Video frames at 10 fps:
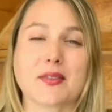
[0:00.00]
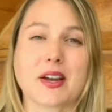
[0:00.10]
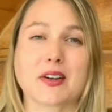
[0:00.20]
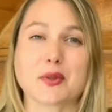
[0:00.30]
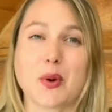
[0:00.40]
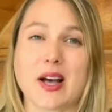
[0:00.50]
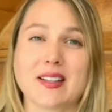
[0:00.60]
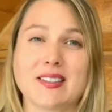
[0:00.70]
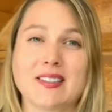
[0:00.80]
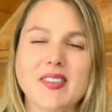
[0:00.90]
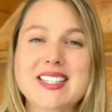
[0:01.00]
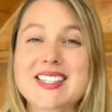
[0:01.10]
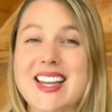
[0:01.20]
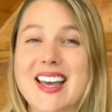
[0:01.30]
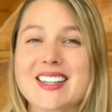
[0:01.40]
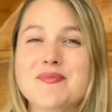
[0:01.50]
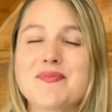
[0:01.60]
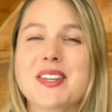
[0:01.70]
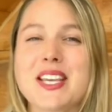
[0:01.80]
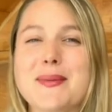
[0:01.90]
out there as well. Instead,
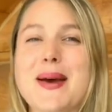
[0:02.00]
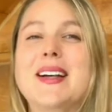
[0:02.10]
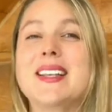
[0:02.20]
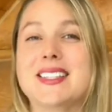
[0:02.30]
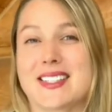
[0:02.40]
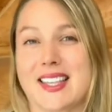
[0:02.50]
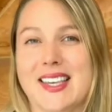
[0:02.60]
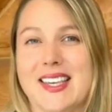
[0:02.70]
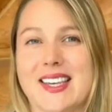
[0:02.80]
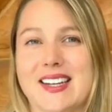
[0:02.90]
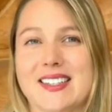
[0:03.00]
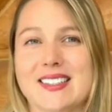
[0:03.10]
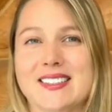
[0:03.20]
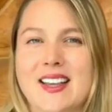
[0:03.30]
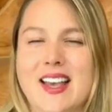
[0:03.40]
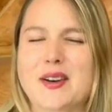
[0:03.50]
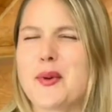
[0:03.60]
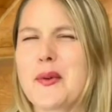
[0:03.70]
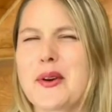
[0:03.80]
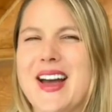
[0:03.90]
email is the key here. And
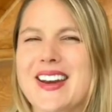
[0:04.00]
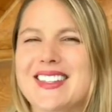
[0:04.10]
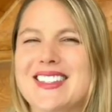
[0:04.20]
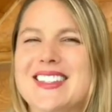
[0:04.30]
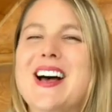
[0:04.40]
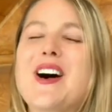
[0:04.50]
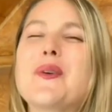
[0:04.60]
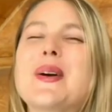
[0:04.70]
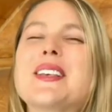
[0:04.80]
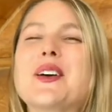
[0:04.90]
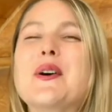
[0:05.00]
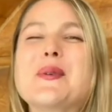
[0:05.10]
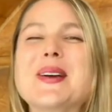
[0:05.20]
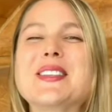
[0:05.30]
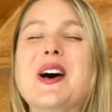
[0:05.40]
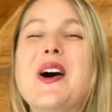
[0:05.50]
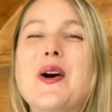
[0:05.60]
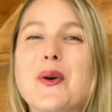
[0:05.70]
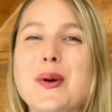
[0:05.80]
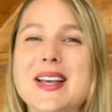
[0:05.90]
while we're at it, always, always,
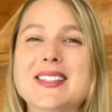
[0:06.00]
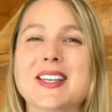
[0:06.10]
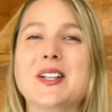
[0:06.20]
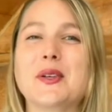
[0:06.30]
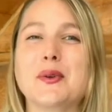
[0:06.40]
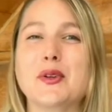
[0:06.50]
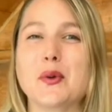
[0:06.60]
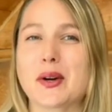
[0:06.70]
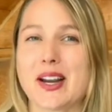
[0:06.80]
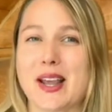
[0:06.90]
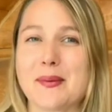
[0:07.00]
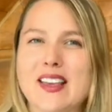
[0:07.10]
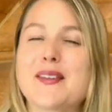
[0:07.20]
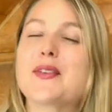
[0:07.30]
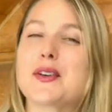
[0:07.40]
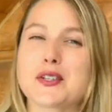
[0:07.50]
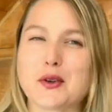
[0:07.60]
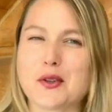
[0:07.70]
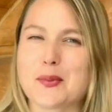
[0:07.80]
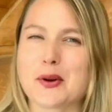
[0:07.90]
always include your name if you're a
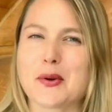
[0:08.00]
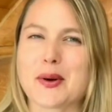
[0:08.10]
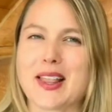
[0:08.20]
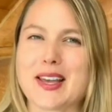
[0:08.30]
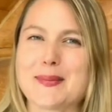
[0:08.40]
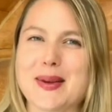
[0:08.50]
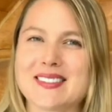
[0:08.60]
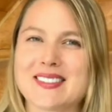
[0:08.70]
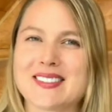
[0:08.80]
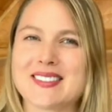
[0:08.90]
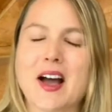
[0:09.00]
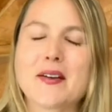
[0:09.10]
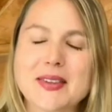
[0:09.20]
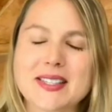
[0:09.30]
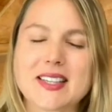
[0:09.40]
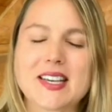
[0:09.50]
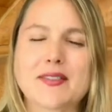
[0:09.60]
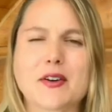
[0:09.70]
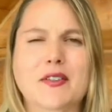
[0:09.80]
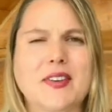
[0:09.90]
solopreneur like me. Obviously, if
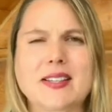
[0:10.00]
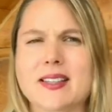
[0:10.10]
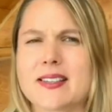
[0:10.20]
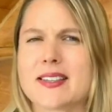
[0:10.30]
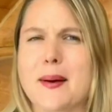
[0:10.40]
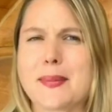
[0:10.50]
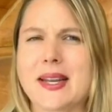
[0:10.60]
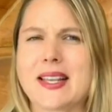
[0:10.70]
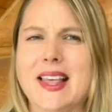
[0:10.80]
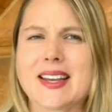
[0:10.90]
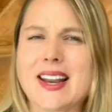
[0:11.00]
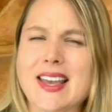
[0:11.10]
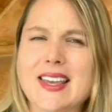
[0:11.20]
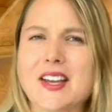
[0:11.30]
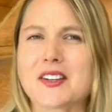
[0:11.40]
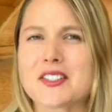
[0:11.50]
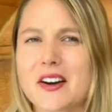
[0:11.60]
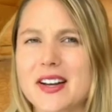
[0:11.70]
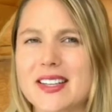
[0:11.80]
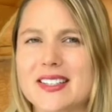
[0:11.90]
you're a faceless company like Nike or
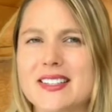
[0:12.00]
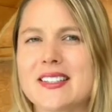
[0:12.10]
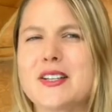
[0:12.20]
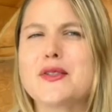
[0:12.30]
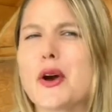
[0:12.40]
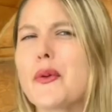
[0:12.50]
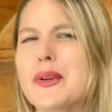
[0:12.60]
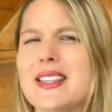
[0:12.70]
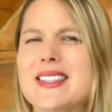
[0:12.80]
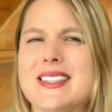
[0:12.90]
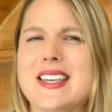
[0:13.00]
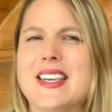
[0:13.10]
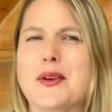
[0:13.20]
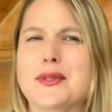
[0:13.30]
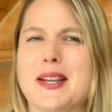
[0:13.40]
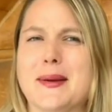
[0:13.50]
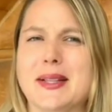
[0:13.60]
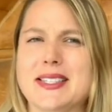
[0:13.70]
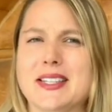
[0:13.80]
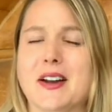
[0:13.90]
Target, you don't need the CEO's name
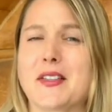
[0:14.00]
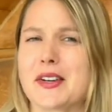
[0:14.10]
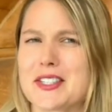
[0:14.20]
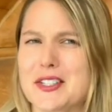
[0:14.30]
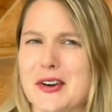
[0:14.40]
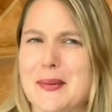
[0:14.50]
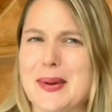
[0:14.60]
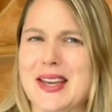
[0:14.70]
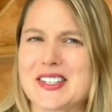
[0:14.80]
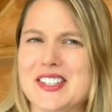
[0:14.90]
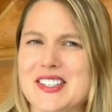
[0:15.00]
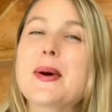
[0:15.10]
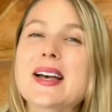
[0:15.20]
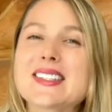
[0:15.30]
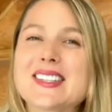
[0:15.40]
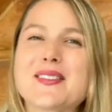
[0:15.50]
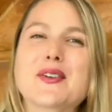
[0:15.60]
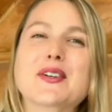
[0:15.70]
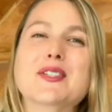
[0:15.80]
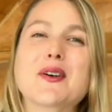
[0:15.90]
listed on their Instagram page. But if
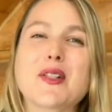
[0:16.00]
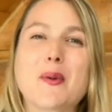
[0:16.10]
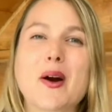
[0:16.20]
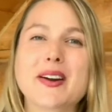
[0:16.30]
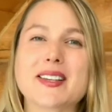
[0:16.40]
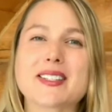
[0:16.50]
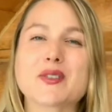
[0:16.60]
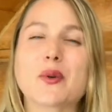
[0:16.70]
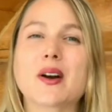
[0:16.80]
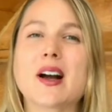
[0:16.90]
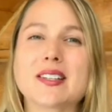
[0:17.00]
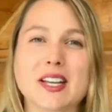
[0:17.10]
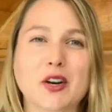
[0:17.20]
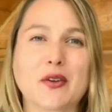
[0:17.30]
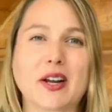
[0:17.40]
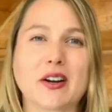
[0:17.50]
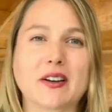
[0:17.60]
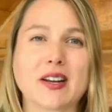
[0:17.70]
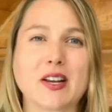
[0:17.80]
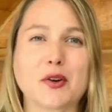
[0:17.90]
you're a solo artist or content
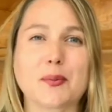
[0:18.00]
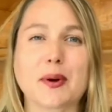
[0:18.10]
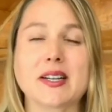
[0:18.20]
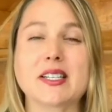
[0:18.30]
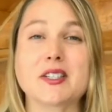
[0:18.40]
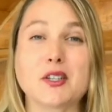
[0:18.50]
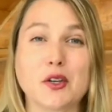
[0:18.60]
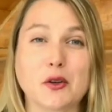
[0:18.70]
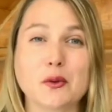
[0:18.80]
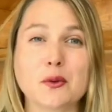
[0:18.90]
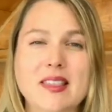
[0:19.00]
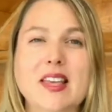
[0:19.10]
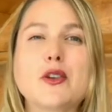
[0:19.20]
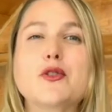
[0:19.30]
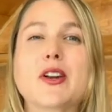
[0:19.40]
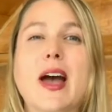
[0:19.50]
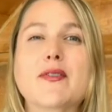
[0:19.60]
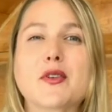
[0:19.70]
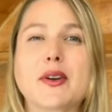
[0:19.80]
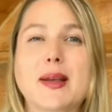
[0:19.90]
creator and your brand is you, then you should have
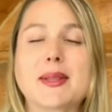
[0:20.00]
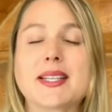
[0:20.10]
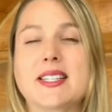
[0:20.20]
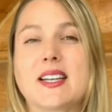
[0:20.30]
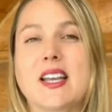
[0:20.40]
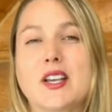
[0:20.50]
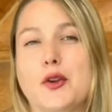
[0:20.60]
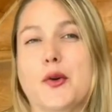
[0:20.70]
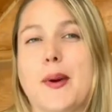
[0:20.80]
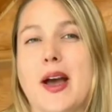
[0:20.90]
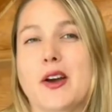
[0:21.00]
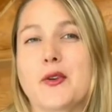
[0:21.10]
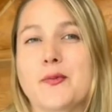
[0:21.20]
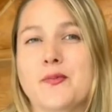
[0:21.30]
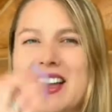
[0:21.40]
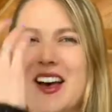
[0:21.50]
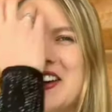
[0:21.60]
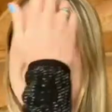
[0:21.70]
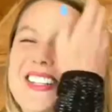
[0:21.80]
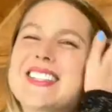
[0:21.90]
your name listed in your bio.
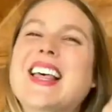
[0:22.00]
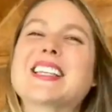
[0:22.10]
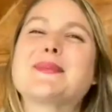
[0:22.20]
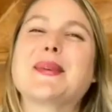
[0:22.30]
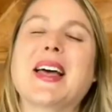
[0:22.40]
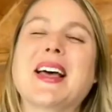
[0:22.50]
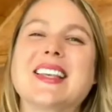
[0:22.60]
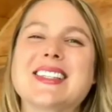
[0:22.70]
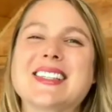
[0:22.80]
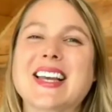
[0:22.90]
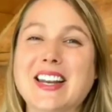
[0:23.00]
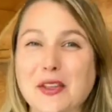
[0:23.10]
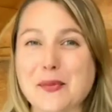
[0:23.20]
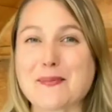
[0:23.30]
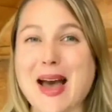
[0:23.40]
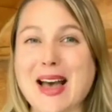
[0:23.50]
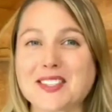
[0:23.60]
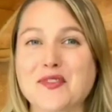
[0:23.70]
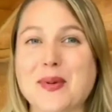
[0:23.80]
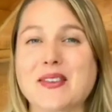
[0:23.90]
Alright, last but not least, another
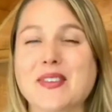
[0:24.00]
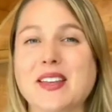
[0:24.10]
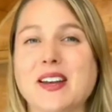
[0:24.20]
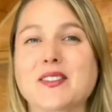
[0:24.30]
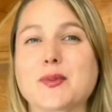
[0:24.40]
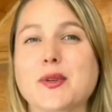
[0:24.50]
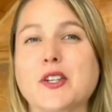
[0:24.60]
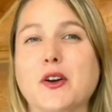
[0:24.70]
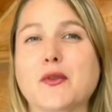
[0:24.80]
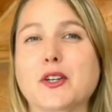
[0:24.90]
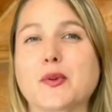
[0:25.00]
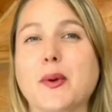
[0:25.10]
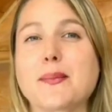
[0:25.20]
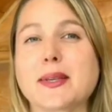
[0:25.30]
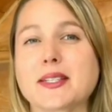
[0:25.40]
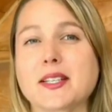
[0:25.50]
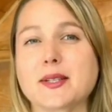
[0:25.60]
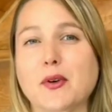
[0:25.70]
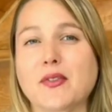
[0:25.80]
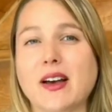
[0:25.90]
massive benefit of switching over to a business
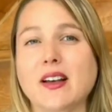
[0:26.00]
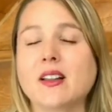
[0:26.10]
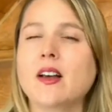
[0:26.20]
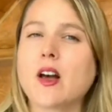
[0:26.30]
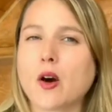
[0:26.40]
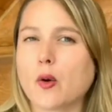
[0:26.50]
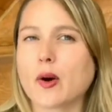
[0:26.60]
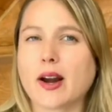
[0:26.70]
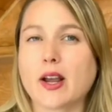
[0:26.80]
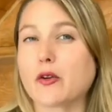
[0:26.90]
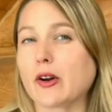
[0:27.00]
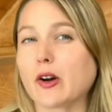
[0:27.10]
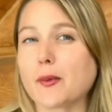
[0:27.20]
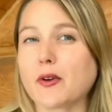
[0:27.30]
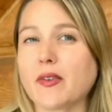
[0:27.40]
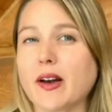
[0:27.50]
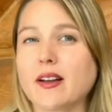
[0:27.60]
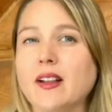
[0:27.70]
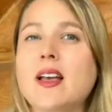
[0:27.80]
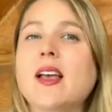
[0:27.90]
profile or a creator
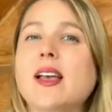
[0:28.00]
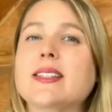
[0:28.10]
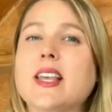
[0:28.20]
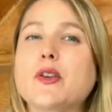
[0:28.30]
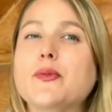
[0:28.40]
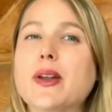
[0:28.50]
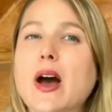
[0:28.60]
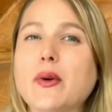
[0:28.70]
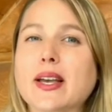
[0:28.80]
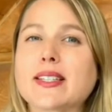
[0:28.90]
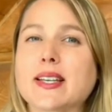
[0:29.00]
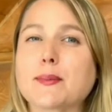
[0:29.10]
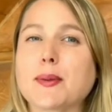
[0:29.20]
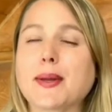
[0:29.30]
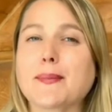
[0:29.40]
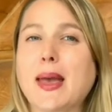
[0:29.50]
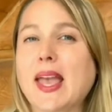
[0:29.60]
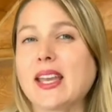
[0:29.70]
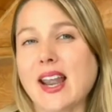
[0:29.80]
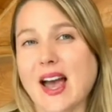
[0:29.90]
profile is that you now get to implement
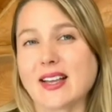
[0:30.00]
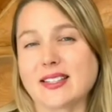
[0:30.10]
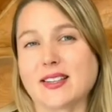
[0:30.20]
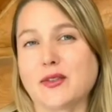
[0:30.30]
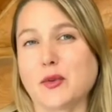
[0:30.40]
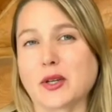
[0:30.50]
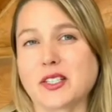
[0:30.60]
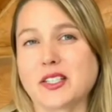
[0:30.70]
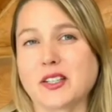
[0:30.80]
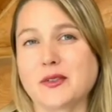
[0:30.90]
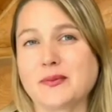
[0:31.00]
paid ads if you want to.